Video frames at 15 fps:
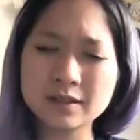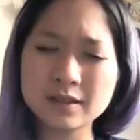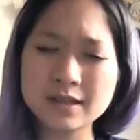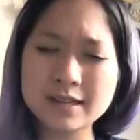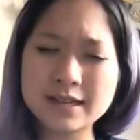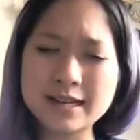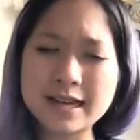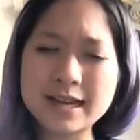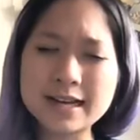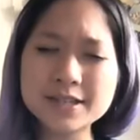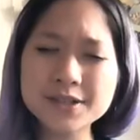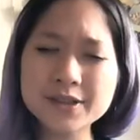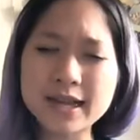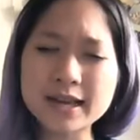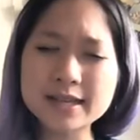And
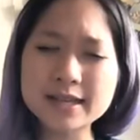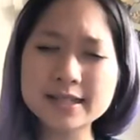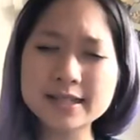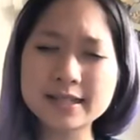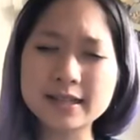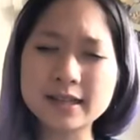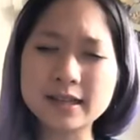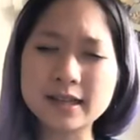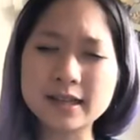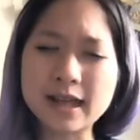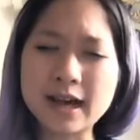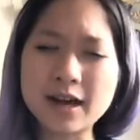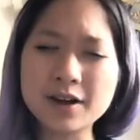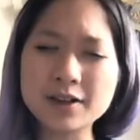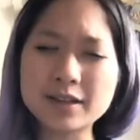as you exhale,
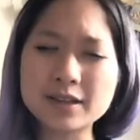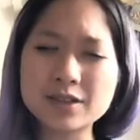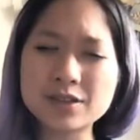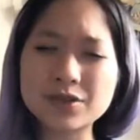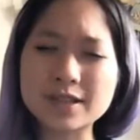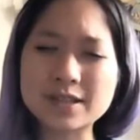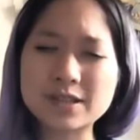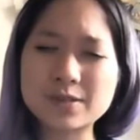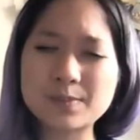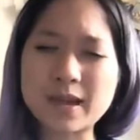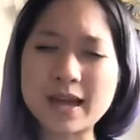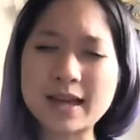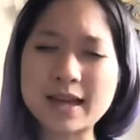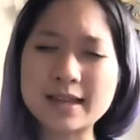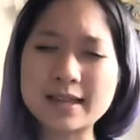allow that to
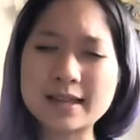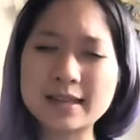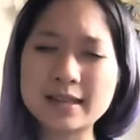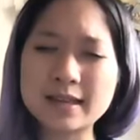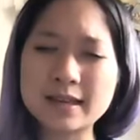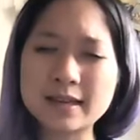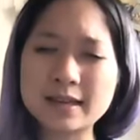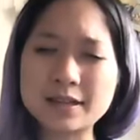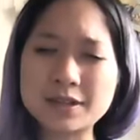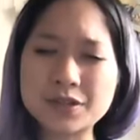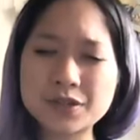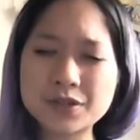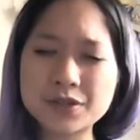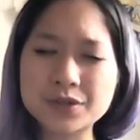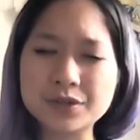expand that
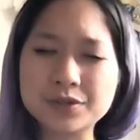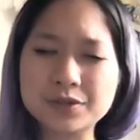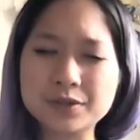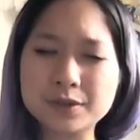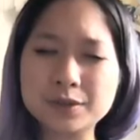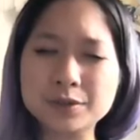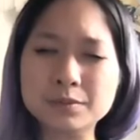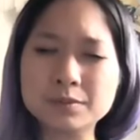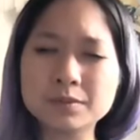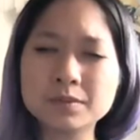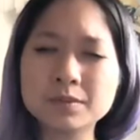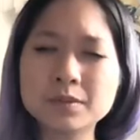into your room.